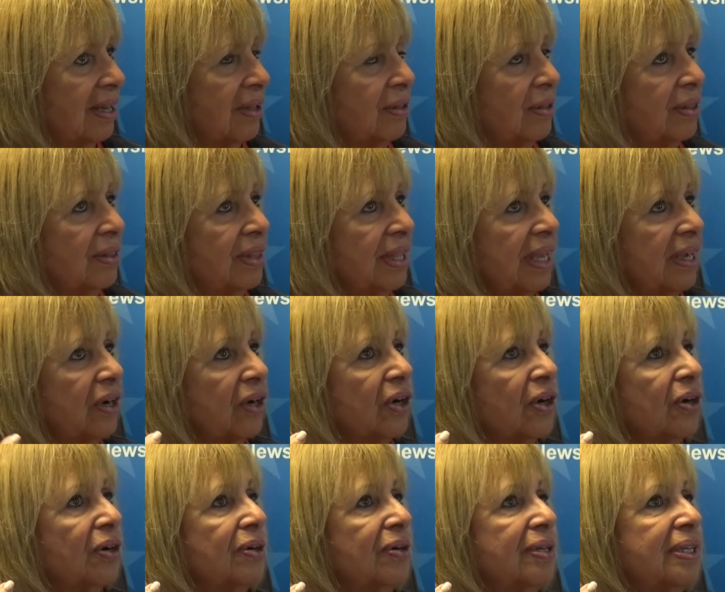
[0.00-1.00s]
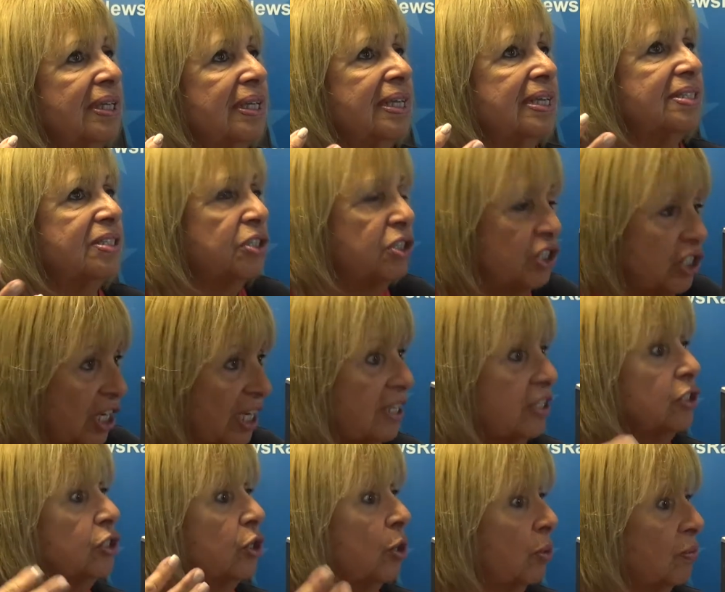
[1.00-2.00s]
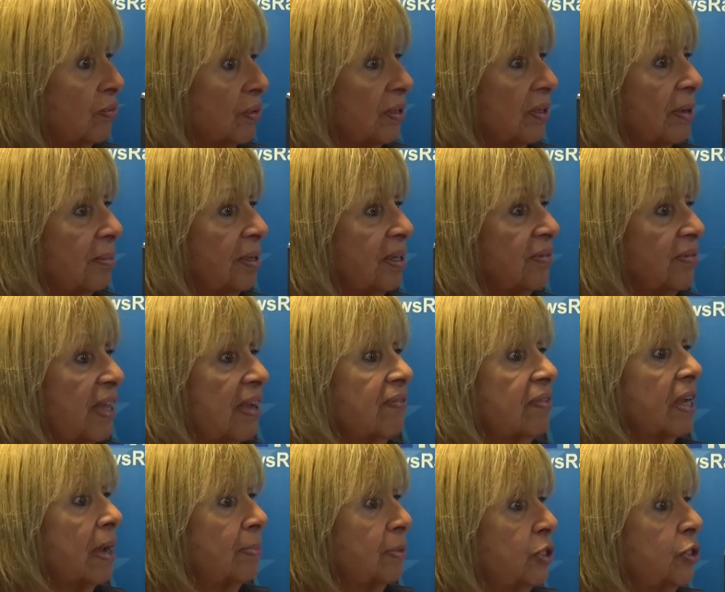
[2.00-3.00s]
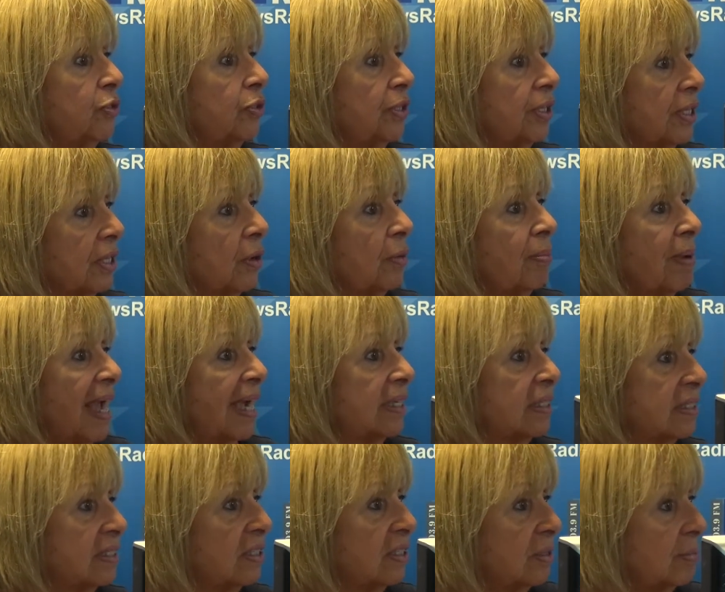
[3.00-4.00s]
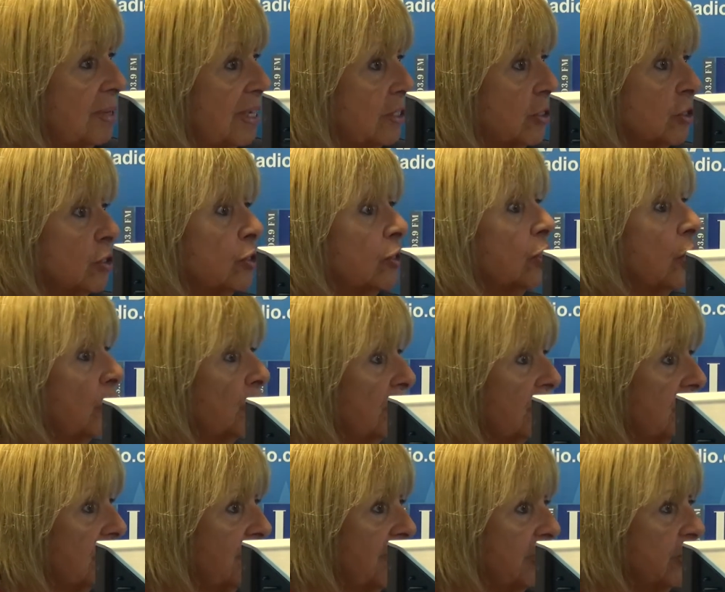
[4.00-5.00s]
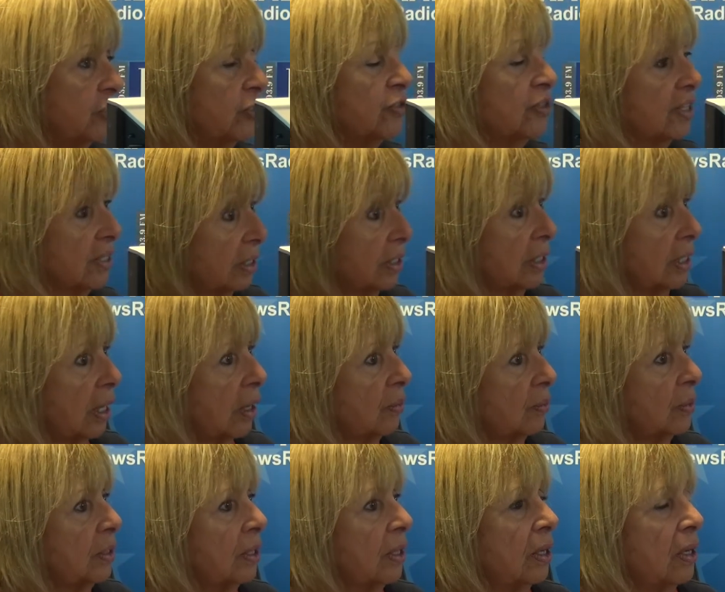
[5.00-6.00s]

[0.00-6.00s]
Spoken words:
there is a changeover, I mean, if they have an opportunity to go back to the majors or go to the majors, they're going to go.